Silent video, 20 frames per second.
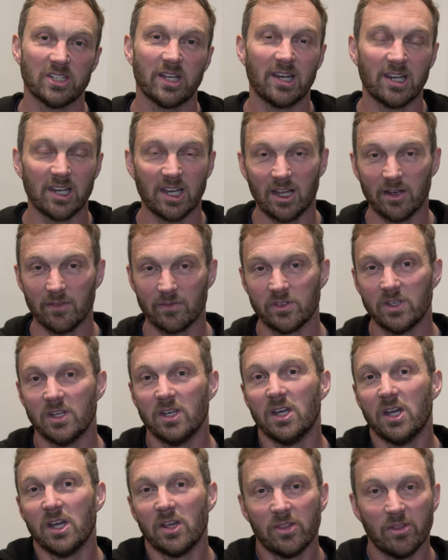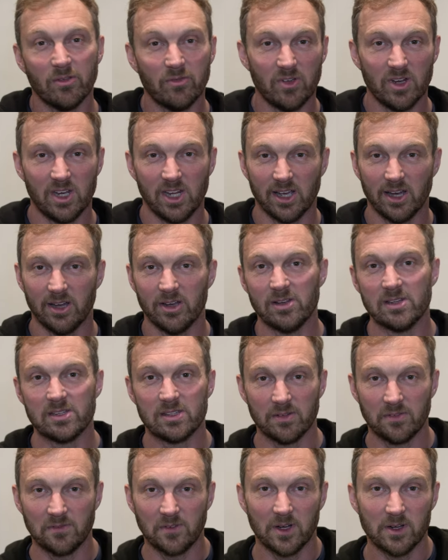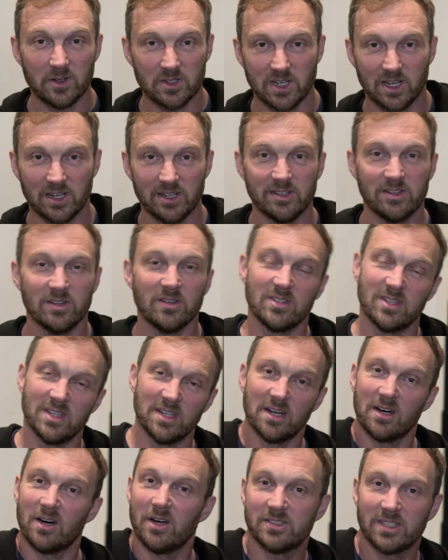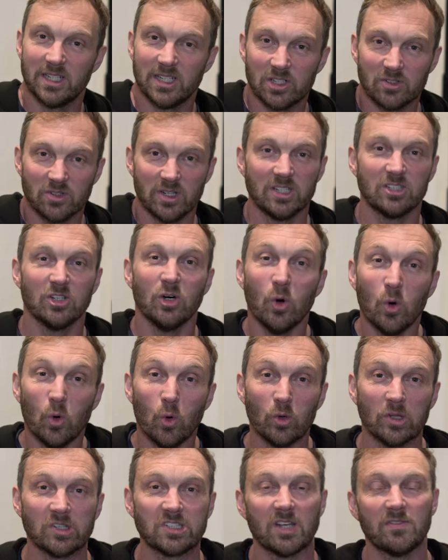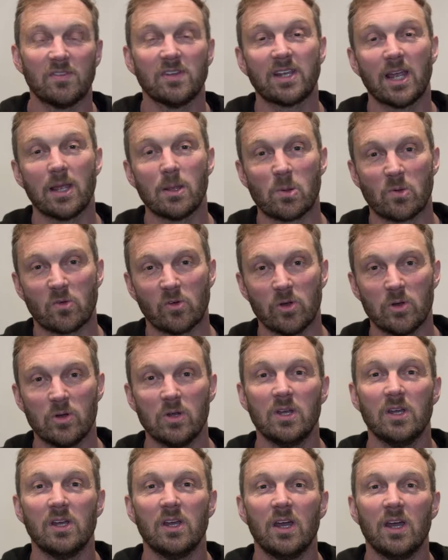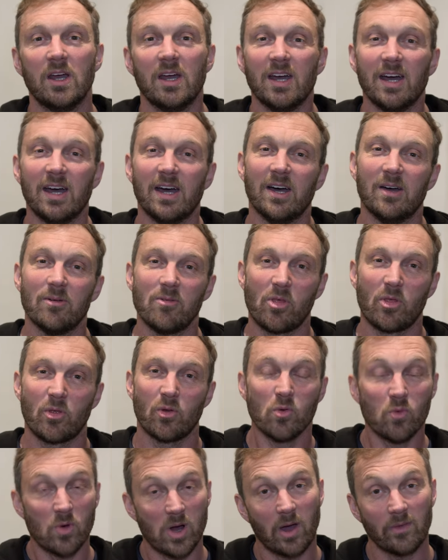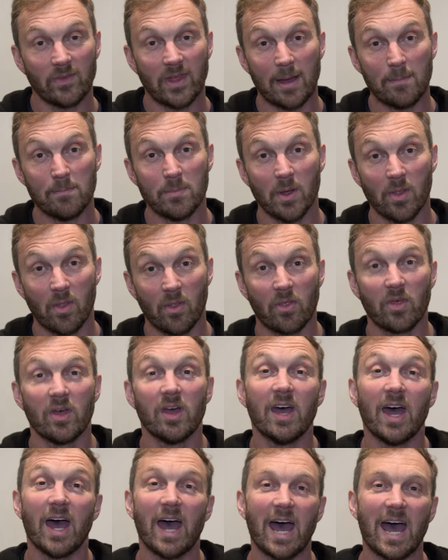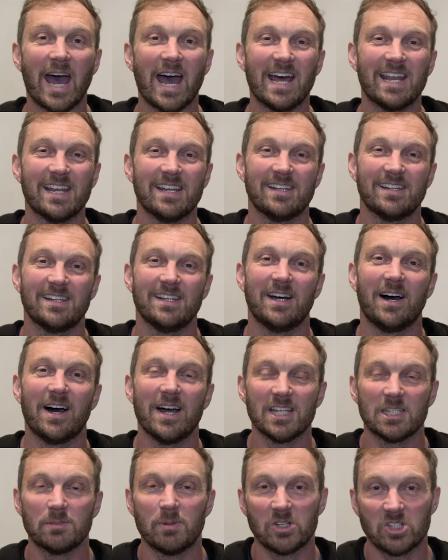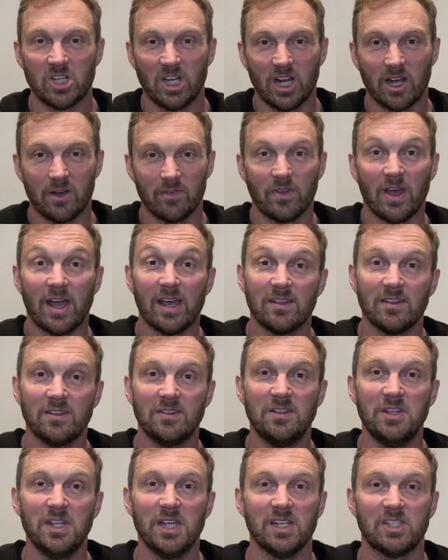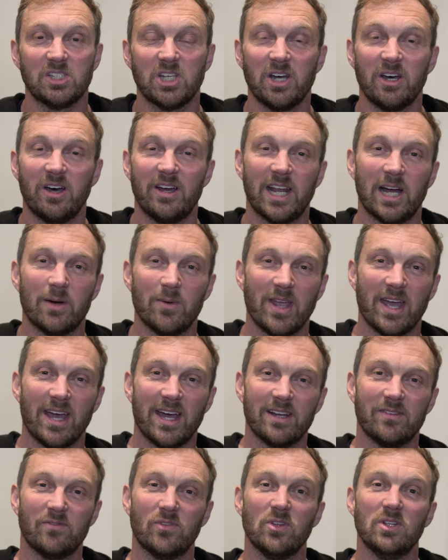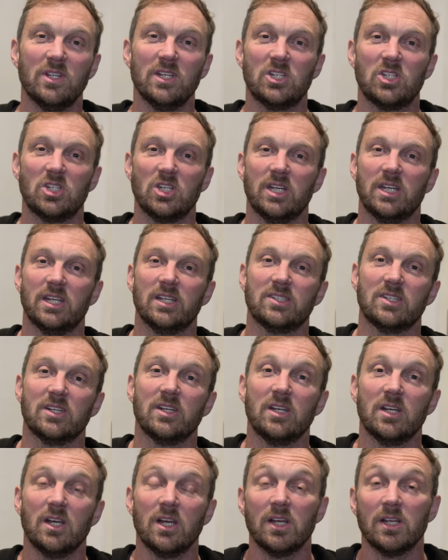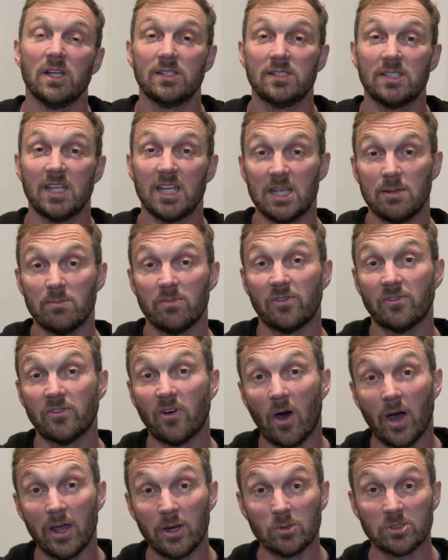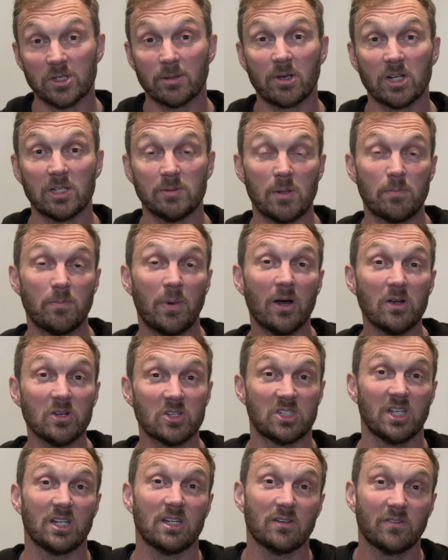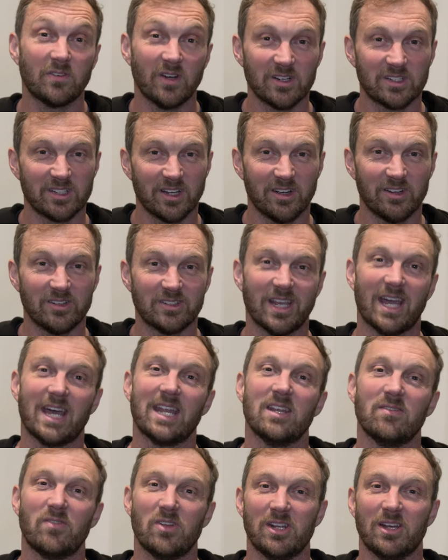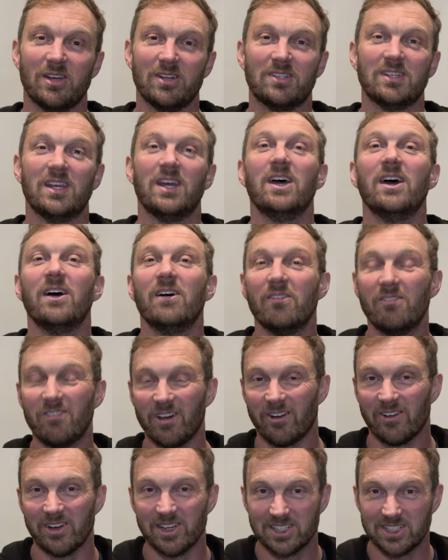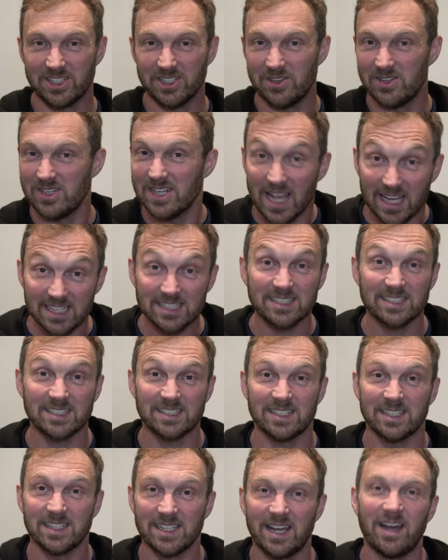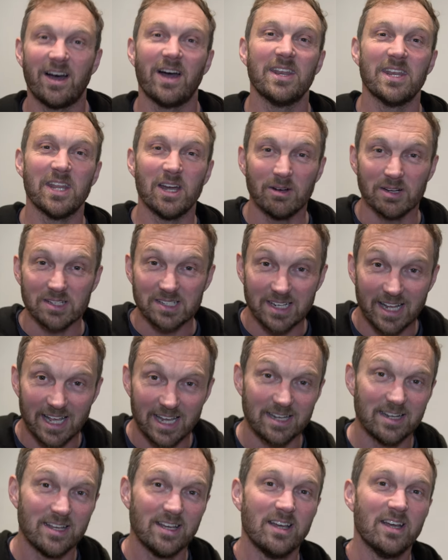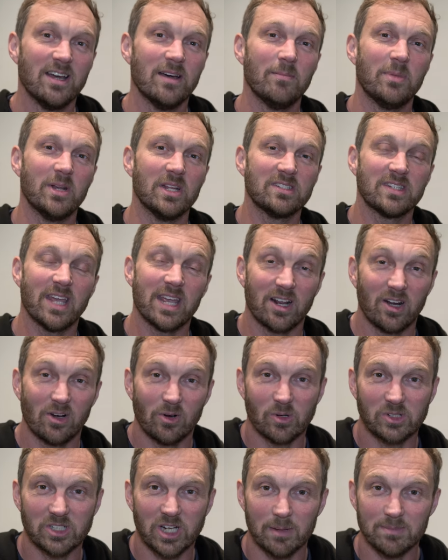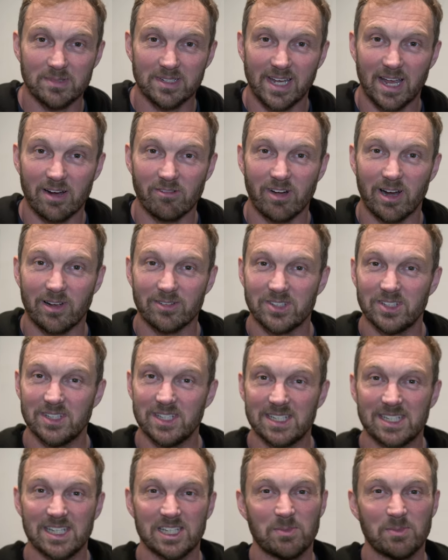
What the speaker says: I loved the videos, the photos, the art entries, all the stuff that came throughout that month. And I especially loved the turnout we had for this year's team finals. I'm going to be posting the photos and the videos very soon. Yes, I know it's late, but it's taken a long time to get around to this.